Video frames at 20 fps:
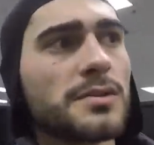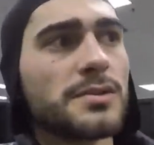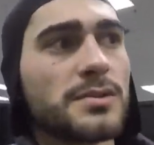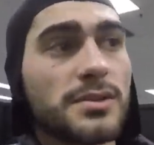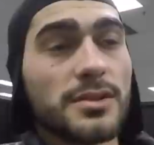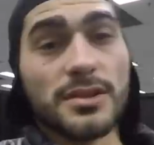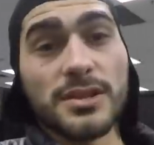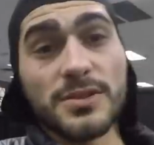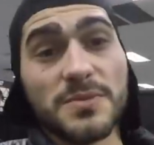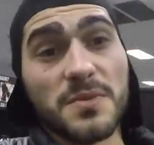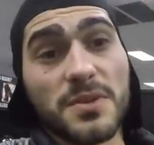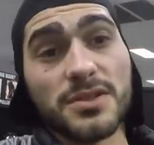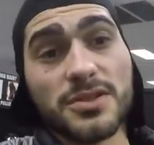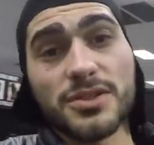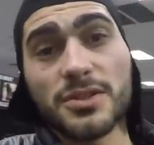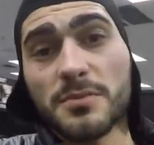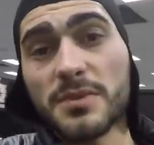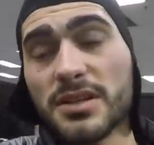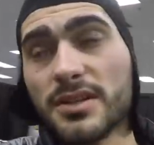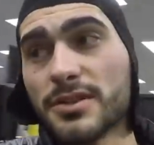So this one
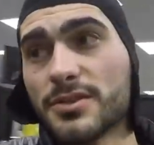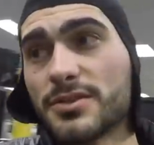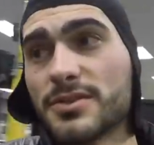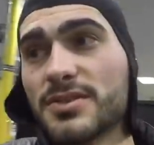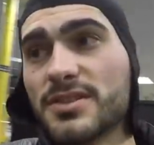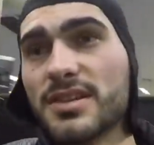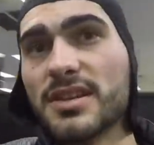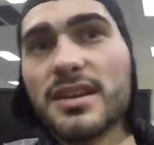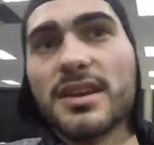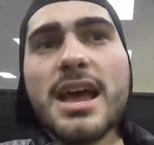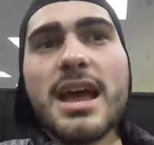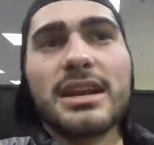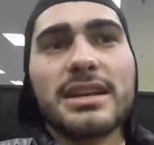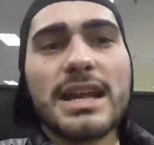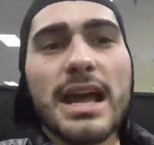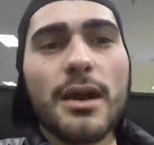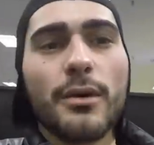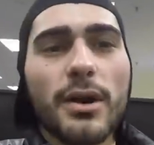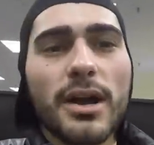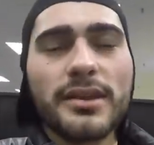should be interesting.
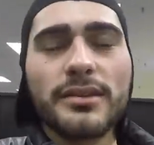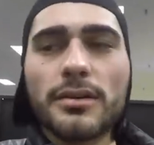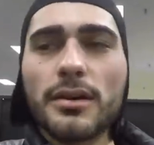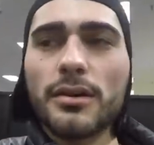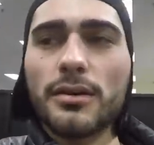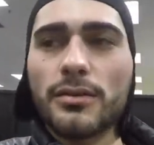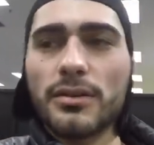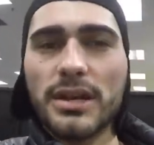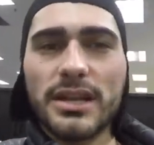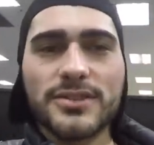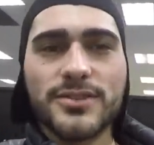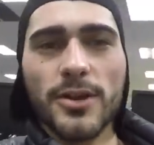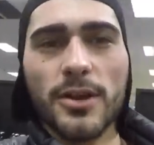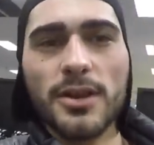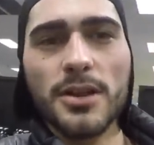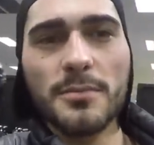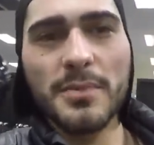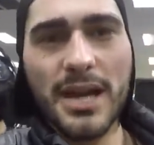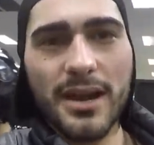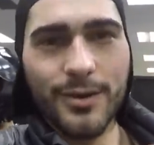Now I know it's
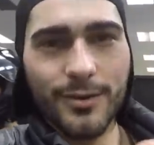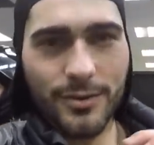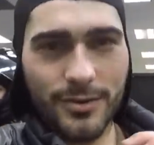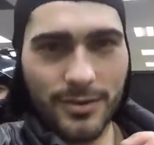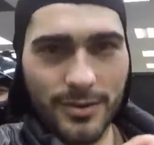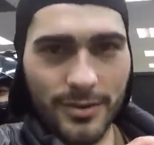all about